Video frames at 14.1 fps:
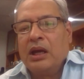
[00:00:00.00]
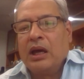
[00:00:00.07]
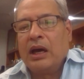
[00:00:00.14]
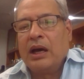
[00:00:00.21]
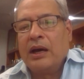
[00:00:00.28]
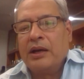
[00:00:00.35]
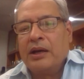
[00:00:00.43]

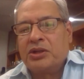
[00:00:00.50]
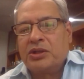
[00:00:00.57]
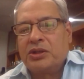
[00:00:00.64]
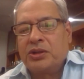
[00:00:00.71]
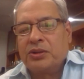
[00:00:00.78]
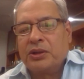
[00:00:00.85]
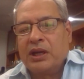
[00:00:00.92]

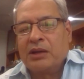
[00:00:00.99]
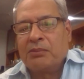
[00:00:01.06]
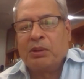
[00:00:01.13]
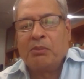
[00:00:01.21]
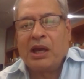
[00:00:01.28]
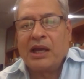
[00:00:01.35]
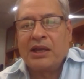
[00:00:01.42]
to get
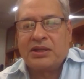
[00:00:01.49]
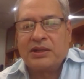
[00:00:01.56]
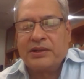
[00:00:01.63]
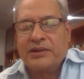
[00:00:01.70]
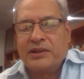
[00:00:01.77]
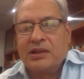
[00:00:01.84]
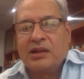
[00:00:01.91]
my
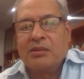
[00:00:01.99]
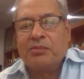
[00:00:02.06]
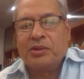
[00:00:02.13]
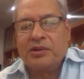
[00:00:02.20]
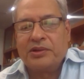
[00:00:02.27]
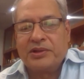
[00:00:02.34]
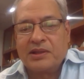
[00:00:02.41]
master's in
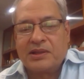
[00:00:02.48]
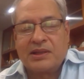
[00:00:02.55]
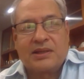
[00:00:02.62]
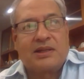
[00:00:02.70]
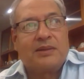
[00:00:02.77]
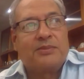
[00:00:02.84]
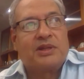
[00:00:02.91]
computers and
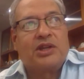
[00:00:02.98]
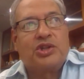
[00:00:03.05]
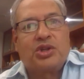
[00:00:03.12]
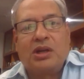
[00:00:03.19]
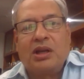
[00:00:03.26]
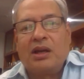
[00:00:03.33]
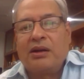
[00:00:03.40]
systems
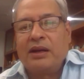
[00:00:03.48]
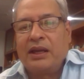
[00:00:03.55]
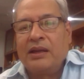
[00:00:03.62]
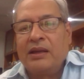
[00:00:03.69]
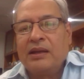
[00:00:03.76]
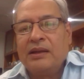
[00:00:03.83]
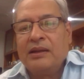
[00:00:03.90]

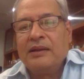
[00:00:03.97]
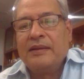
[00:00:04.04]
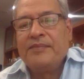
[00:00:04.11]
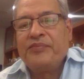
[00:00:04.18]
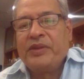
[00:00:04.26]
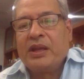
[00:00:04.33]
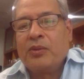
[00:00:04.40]
engineering.
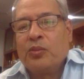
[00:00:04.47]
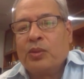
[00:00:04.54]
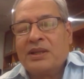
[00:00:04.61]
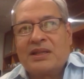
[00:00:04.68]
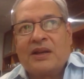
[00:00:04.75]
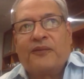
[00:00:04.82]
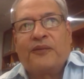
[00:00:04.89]

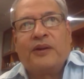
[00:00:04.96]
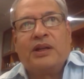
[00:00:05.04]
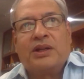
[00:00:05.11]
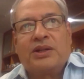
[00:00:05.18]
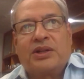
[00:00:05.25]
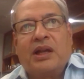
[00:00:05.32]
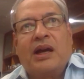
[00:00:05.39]
Once I
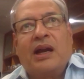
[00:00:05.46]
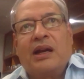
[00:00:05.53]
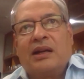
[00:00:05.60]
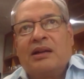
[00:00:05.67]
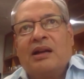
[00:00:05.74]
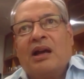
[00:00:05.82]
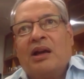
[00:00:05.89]
finished
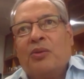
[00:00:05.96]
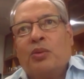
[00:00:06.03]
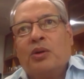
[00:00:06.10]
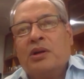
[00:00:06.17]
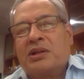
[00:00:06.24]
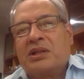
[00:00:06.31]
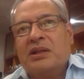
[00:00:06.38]
that, I
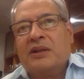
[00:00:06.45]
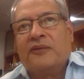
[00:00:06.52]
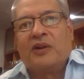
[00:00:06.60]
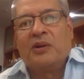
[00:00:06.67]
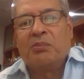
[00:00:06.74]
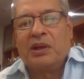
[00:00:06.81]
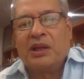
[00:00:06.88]
worked in
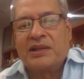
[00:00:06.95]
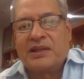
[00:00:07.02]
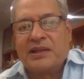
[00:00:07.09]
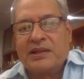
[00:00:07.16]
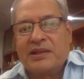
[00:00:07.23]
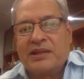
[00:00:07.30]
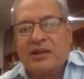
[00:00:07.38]
different
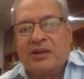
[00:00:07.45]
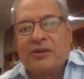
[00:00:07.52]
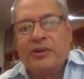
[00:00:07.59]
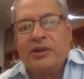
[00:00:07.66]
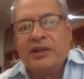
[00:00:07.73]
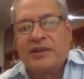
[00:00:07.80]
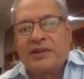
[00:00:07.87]
places,
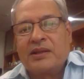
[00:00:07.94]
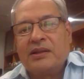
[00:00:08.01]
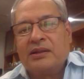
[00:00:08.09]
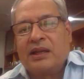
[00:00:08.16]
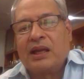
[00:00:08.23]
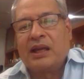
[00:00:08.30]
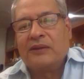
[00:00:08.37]
including
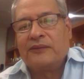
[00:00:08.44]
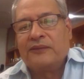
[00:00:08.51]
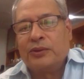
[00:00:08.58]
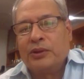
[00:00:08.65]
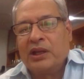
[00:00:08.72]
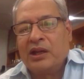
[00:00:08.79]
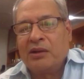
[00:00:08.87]
Southern
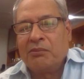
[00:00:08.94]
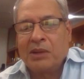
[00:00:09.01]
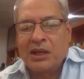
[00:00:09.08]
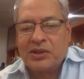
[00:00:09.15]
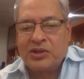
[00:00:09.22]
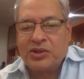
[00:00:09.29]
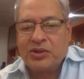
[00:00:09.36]
California,
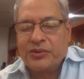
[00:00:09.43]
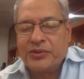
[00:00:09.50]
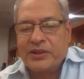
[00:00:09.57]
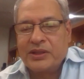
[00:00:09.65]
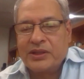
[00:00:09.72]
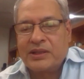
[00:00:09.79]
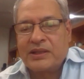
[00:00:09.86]

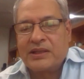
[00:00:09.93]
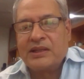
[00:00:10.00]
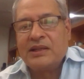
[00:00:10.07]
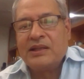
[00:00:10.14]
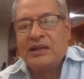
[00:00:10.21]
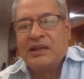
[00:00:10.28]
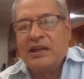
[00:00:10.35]
Massachusetts,
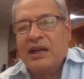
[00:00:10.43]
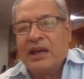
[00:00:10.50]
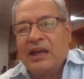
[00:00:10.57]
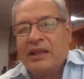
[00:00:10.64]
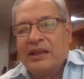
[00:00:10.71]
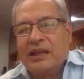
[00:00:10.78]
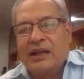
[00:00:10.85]

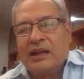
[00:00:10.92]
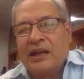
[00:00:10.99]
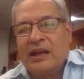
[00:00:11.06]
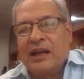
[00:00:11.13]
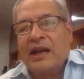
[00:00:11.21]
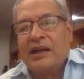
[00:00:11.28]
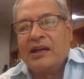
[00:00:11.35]
and then I
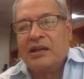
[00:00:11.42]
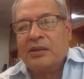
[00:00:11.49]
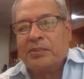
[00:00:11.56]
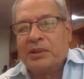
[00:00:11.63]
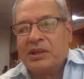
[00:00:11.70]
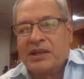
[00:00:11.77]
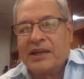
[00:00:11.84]
landed up
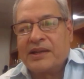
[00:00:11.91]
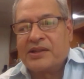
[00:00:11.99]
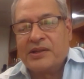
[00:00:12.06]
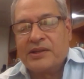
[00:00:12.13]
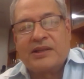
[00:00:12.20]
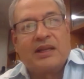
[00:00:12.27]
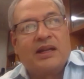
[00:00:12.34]
in
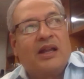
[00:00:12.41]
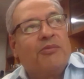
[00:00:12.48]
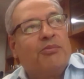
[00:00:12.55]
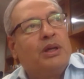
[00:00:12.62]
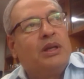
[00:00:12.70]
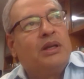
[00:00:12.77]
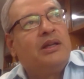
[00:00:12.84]
Texas, and I've
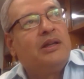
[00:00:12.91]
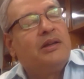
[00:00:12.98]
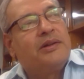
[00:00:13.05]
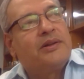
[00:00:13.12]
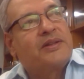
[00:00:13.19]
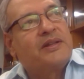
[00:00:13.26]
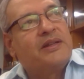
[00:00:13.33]
been
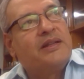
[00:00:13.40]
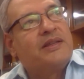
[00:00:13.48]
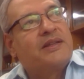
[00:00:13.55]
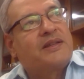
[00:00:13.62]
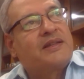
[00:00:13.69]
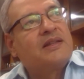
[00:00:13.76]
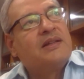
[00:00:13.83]
here
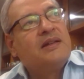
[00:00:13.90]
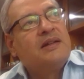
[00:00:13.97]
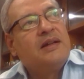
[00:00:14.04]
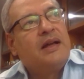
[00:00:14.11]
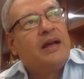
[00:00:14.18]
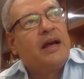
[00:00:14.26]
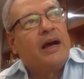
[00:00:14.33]
since
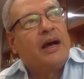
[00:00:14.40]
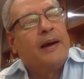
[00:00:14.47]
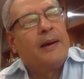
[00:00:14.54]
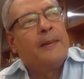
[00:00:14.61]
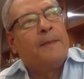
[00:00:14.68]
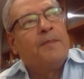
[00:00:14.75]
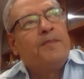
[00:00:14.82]

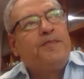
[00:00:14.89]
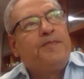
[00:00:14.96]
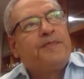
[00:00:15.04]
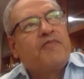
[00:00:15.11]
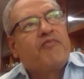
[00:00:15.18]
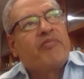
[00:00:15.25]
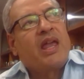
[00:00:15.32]

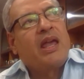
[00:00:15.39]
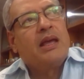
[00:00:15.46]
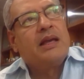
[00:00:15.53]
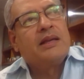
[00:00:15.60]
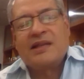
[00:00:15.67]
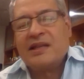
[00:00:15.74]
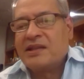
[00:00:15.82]

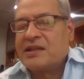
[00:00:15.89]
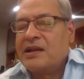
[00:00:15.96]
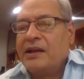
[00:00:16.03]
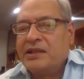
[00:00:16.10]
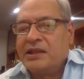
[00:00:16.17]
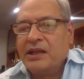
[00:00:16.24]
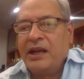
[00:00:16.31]

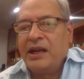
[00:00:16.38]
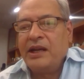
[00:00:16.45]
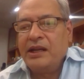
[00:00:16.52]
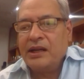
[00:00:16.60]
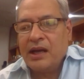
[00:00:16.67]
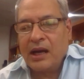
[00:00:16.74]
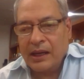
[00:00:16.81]

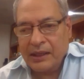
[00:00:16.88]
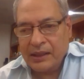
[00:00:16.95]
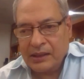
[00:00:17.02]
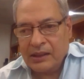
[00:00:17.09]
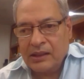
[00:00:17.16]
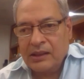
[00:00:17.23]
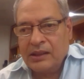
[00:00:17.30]

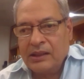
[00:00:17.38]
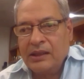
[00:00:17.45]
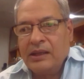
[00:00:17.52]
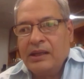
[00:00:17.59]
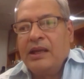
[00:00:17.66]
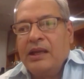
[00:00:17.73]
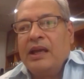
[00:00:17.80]
1989.
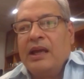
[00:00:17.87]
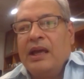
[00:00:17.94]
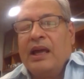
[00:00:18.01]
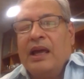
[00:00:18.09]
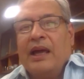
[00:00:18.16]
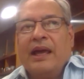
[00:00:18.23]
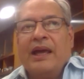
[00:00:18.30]

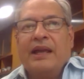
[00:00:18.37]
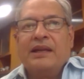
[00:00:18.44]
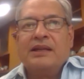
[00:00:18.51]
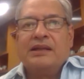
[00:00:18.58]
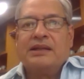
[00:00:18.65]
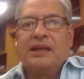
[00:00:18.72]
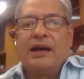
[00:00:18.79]

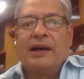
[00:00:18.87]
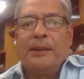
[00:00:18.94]
And